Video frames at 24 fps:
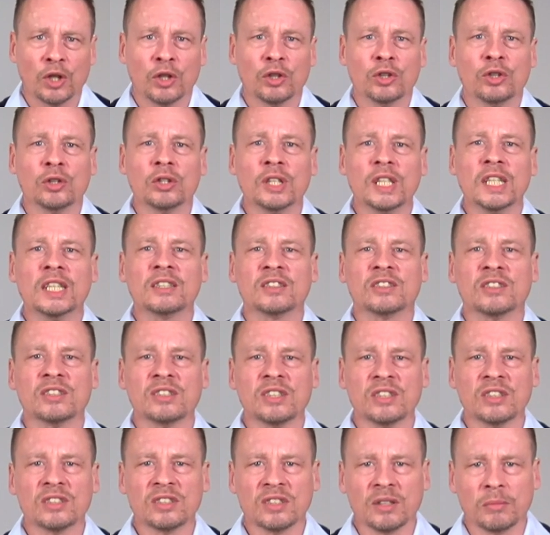You need a
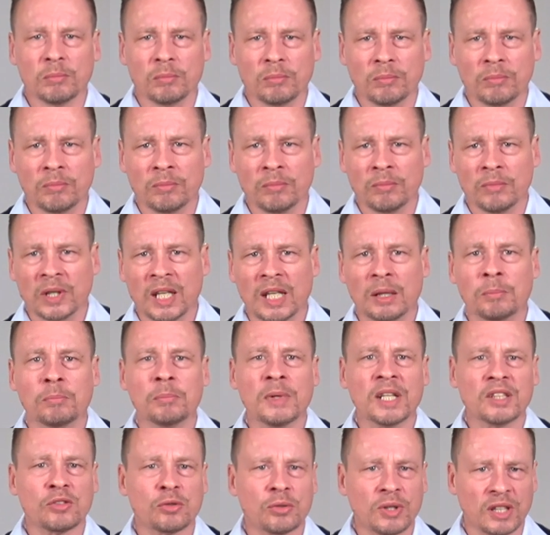system and
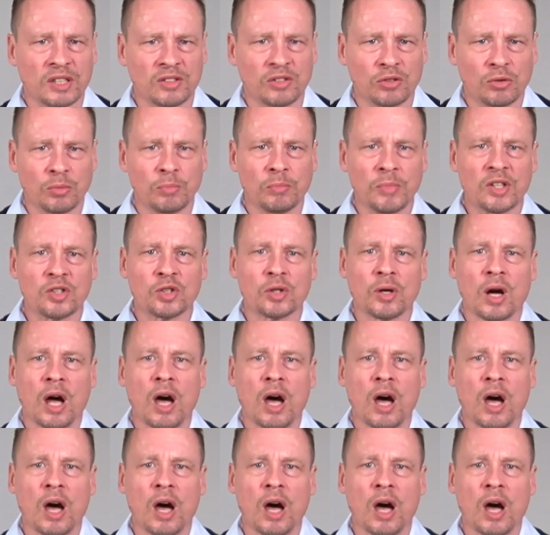metrics to measure